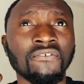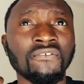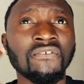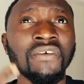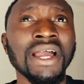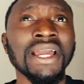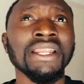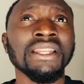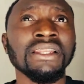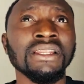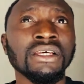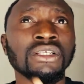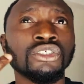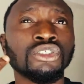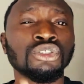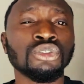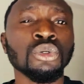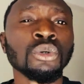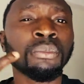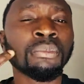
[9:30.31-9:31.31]
finding the
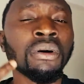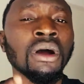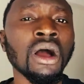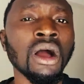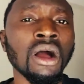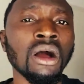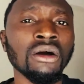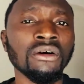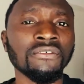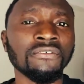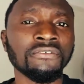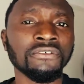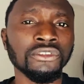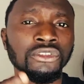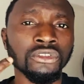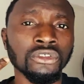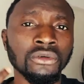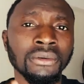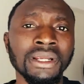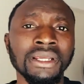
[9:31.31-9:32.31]
true path
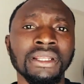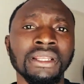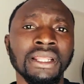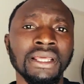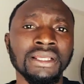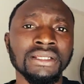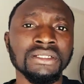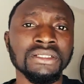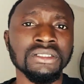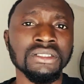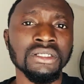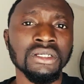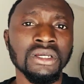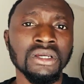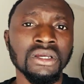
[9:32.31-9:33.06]
to greatness